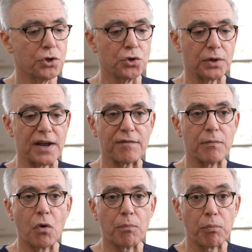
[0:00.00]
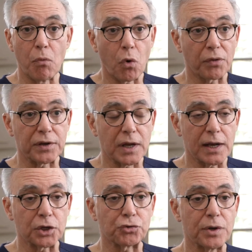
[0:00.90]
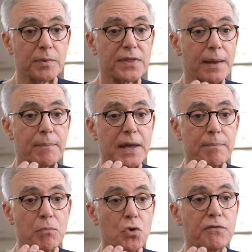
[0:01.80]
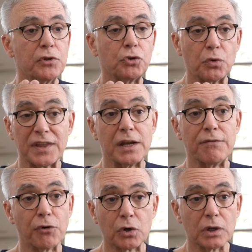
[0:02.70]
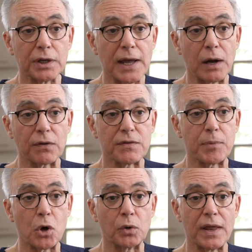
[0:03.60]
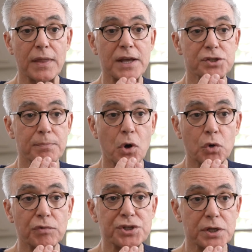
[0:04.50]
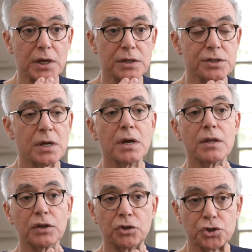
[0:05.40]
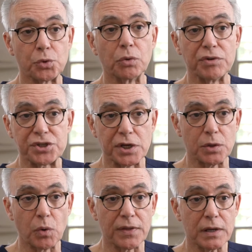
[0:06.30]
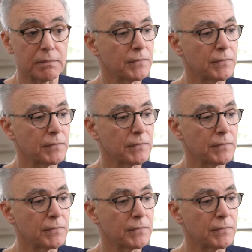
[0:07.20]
You can have orthodontic treatment that may move the tooth inadvertently out of the bone, and as the bone recedes, the tissue will recede with it.